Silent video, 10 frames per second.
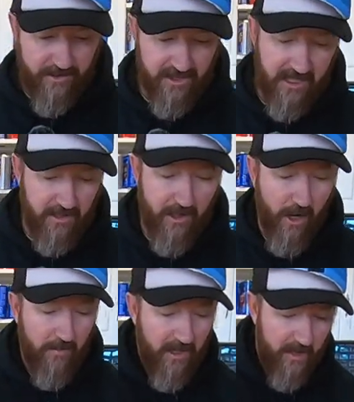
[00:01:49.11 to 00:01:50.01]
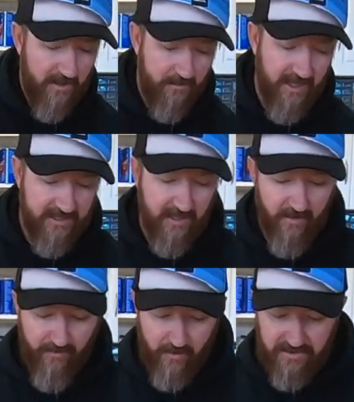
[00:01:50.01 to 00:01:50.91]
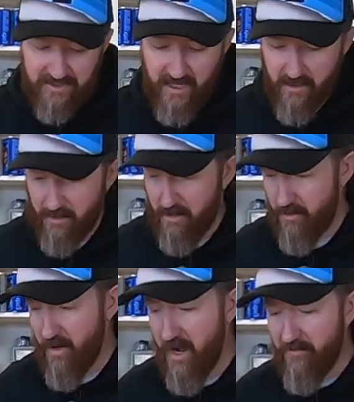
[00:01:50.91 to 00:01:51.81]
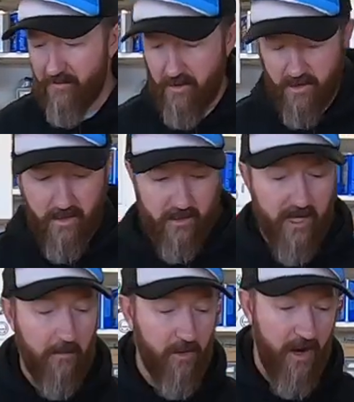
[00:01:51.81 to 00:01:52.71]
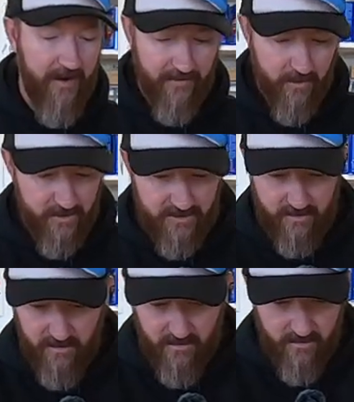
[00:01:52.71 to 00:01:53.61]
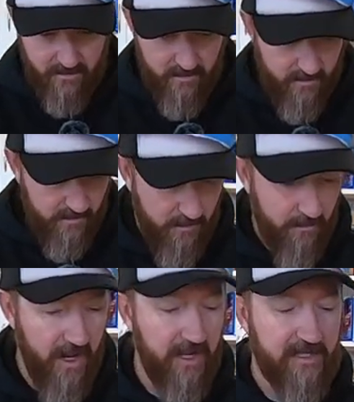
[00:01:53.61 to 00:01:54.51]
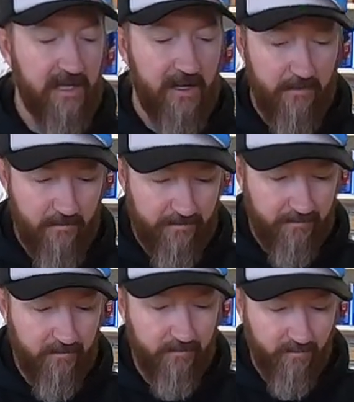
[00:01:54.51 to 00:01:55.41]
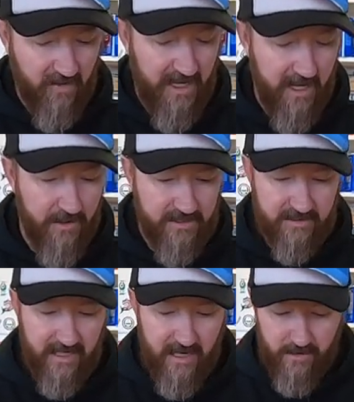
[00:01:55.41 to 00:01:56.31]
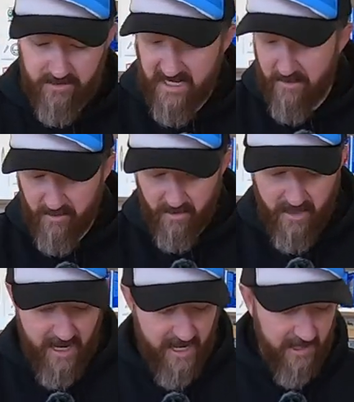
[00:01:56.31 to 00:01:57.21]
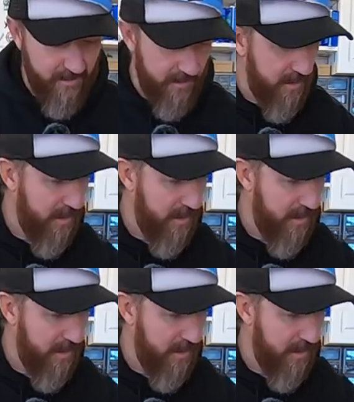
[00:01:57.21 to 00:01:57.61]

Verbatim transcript: just like the Carbon Cub, is based on a full scale aircraft. Uh, Cub Crafters makes it. And this is kind of their top of the line